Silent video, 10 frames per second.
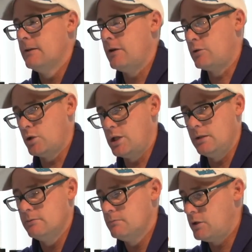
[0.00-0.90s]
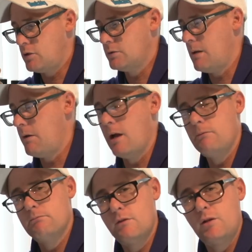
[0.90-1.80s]
Thanks for watching. Post comments down
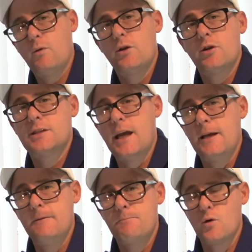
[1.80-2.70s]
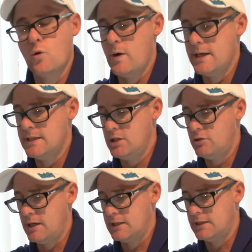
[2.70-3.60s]
below. Love to hear what you've got to say. Always
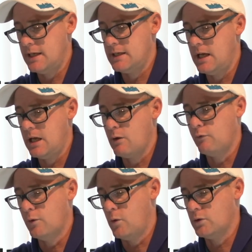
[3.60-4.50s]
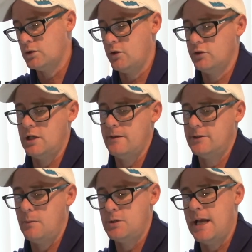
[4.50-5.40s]
interesting to hear your thoughts on such
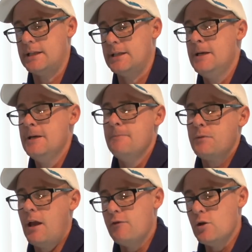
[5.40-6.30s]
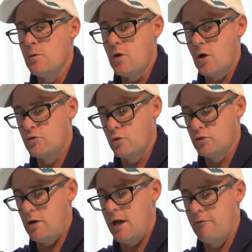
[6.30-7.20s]
subjects. Have you got a draw
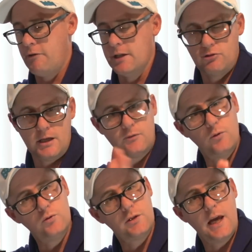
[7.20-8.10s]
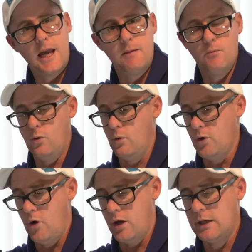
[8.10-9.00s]
driver and it's transformed your game or
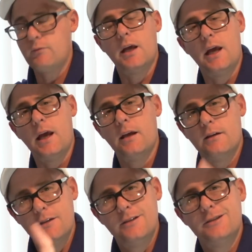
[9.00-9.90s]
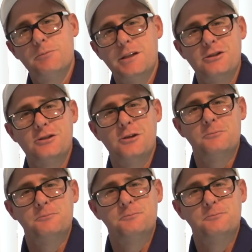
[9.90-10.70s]
not? I'd love to hear. Speak to you soon.